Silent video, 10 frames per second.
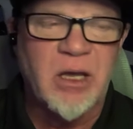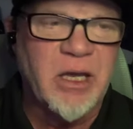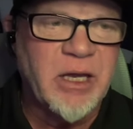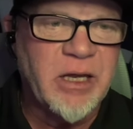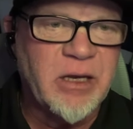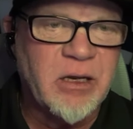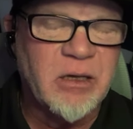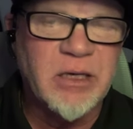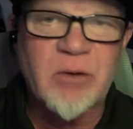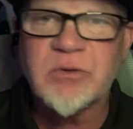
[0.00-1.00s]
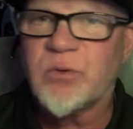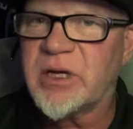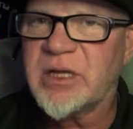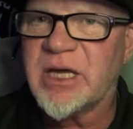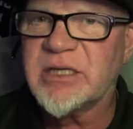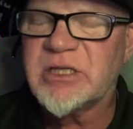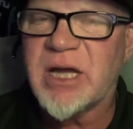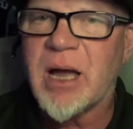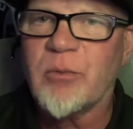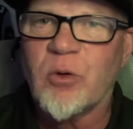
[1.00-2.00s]
And uh, that was one of the things
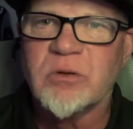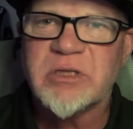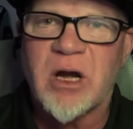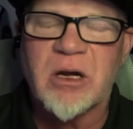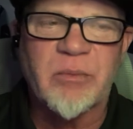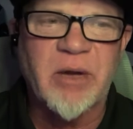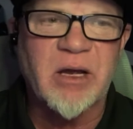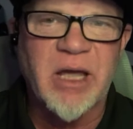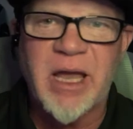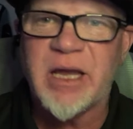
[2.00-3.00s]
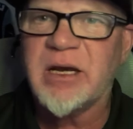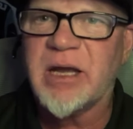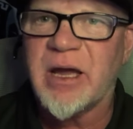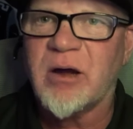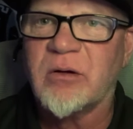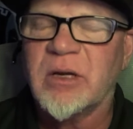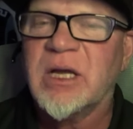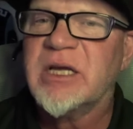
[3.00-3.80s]
Jakai Moore was talking about, hanging out,